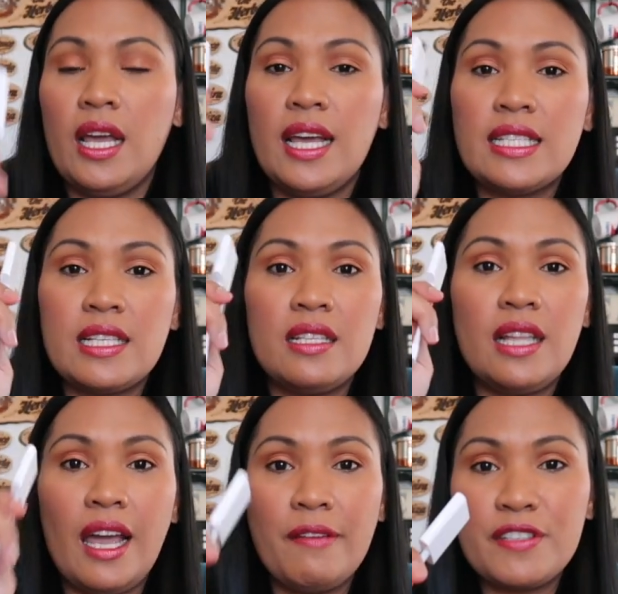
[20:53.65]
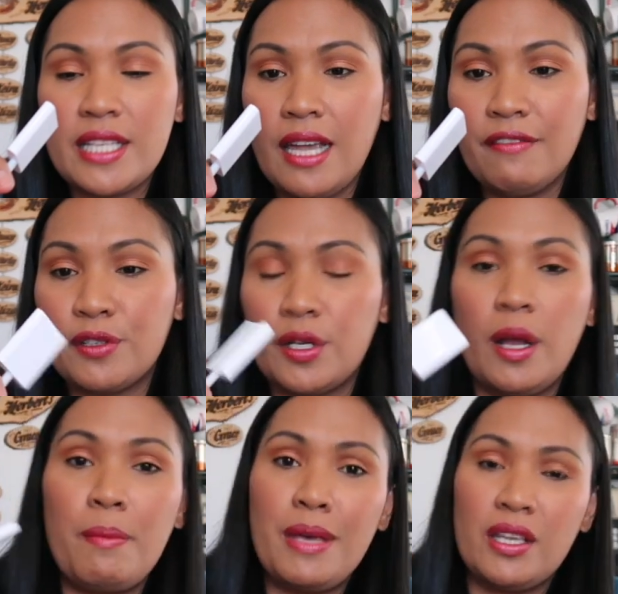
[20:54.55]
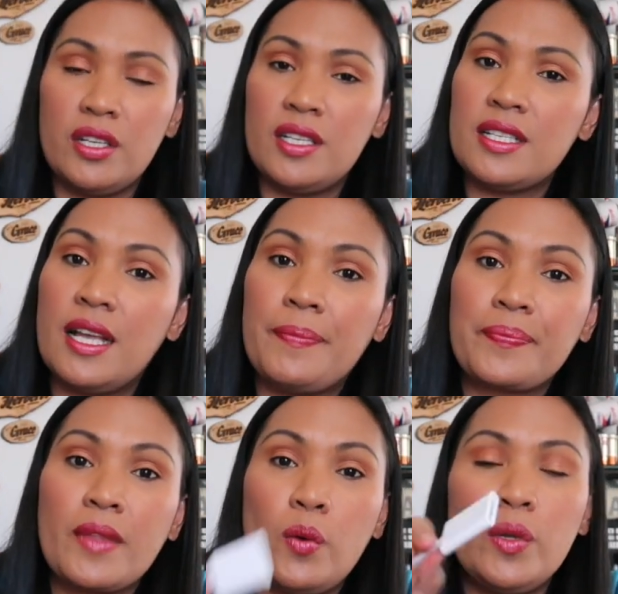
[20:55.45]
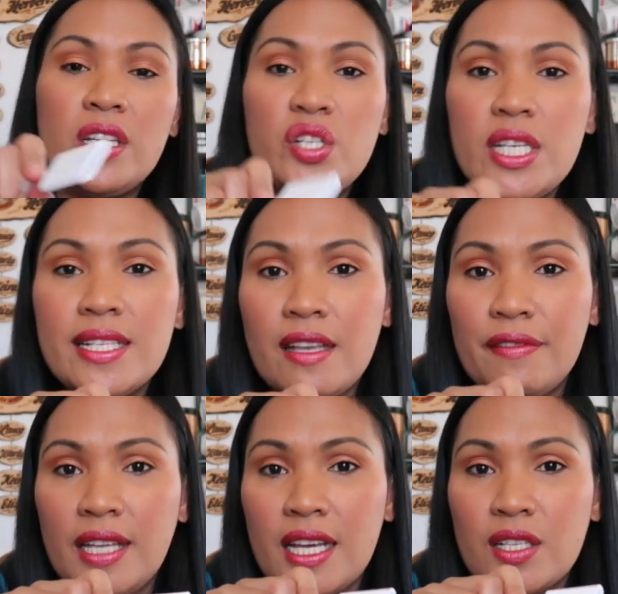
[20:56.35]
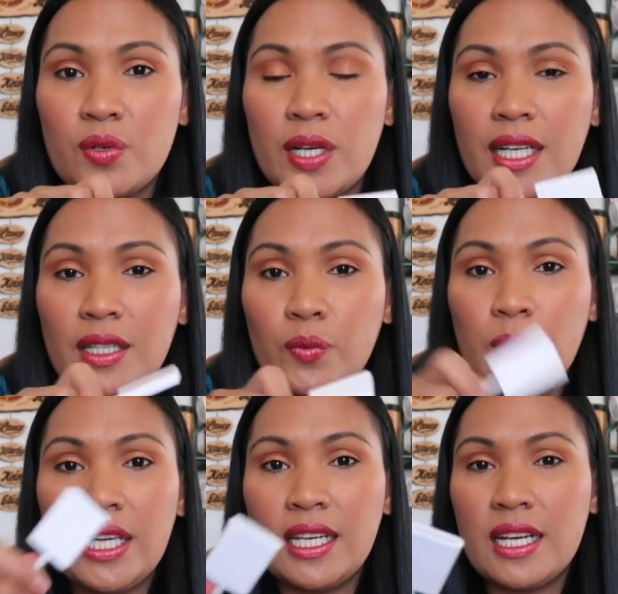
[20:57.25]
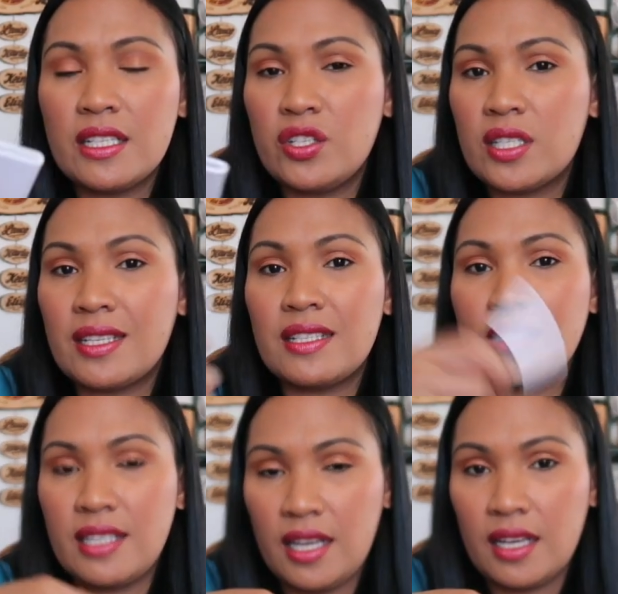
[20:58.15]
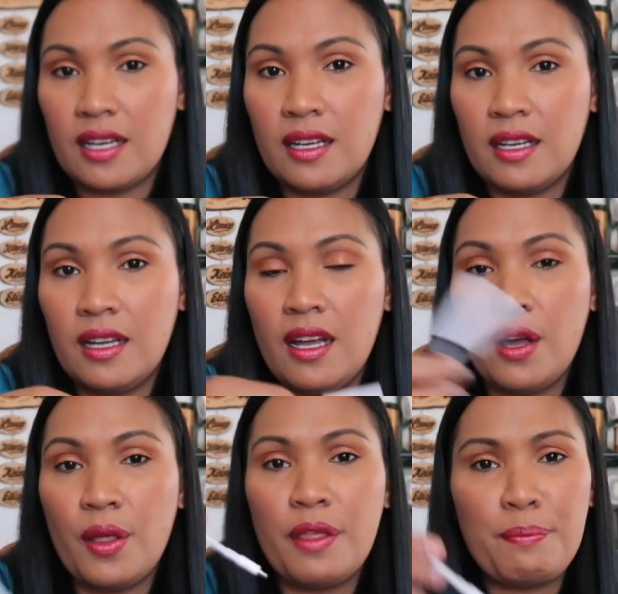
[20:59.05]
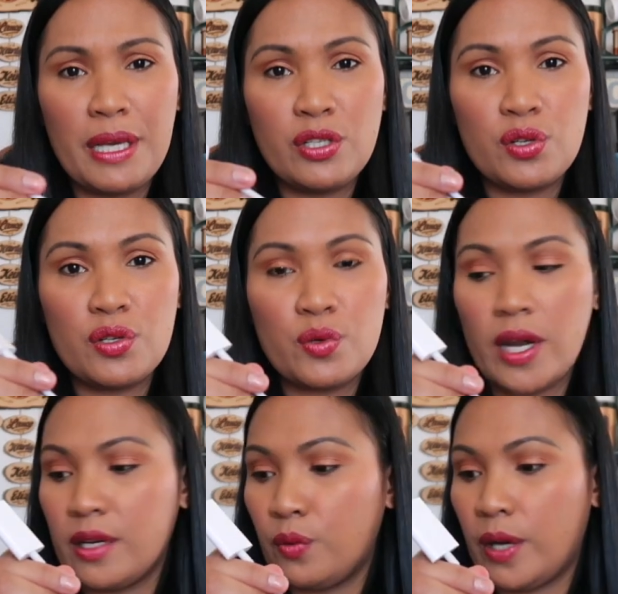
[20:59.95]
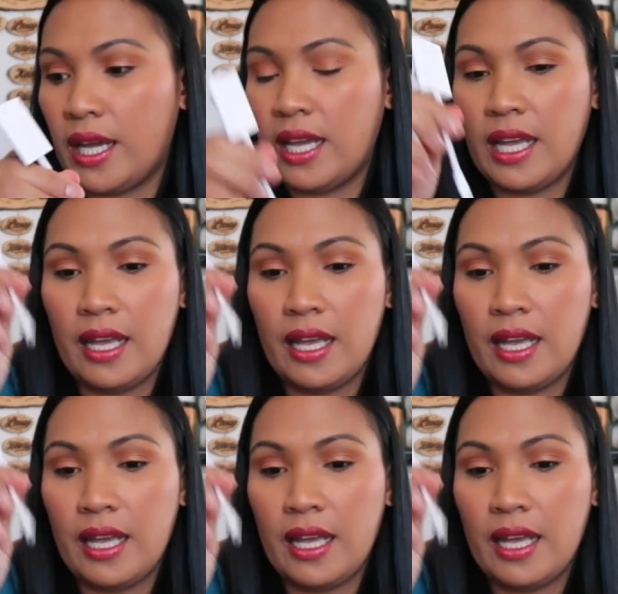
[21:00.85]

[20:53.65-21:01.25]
It's a lifesaver because with the G7X, right, we cannot just sync the pictures right away.